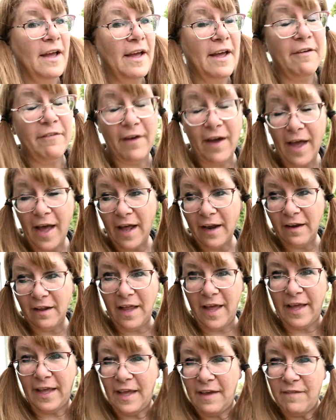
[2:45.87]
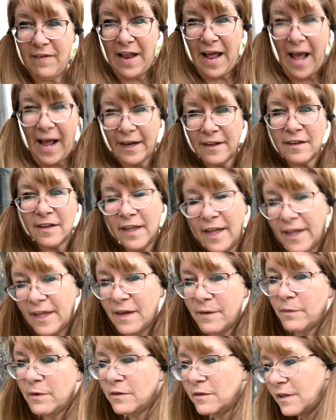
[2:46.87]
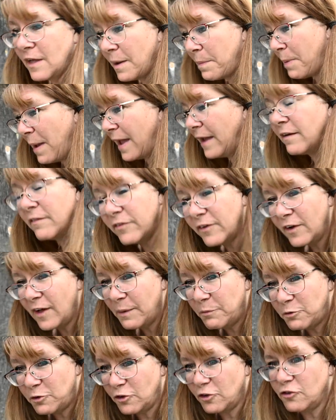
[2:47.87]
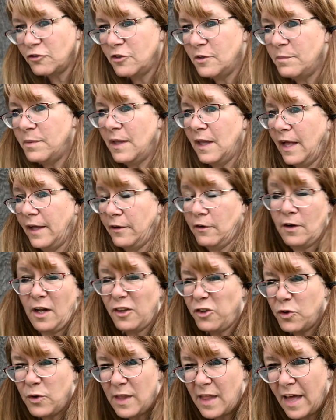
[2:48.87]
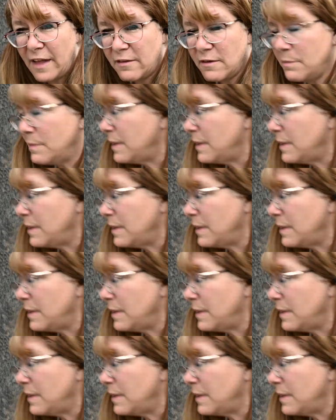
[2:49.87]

if I had like even acted like it was painful I'm sure she'd be like you're not doing that to